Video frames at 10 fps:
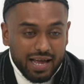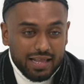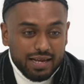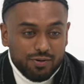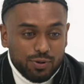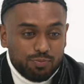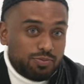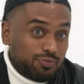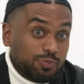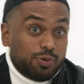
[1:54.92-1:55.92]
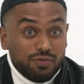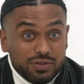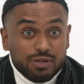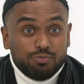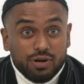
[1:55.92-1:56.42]
and then we, we
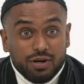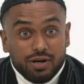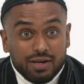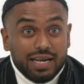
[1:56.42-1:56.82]
obviously put a,